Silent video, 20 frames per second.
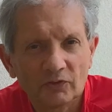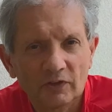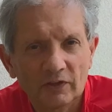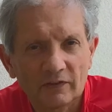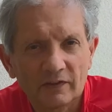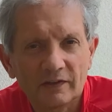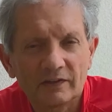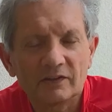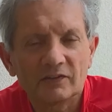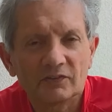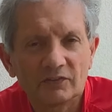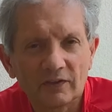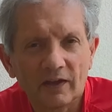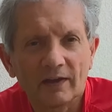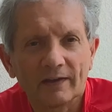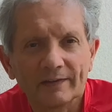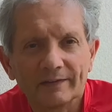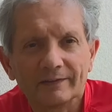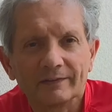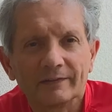They're
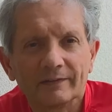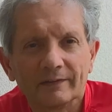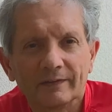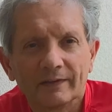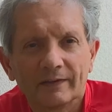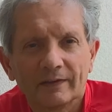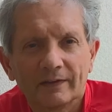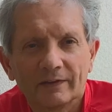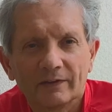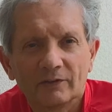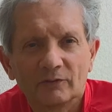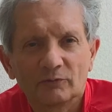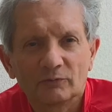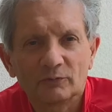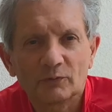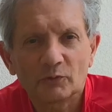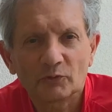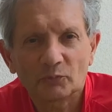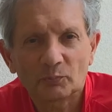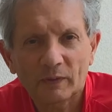designed for
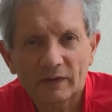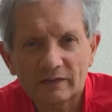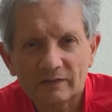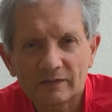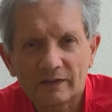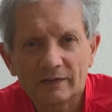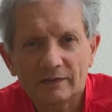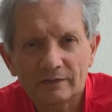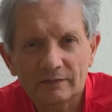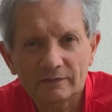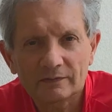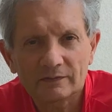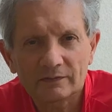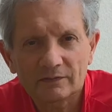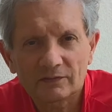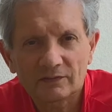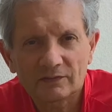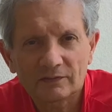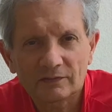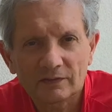
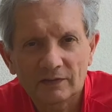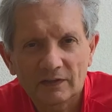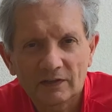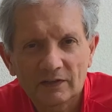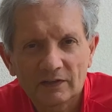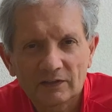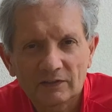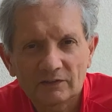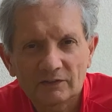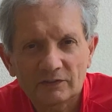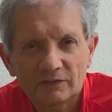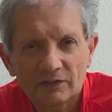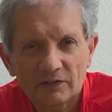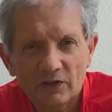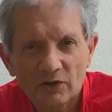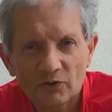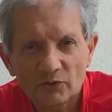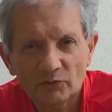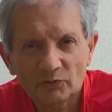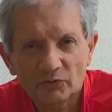spectators to
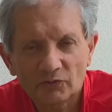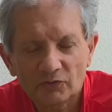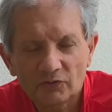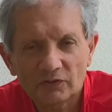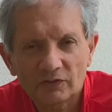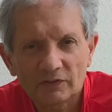host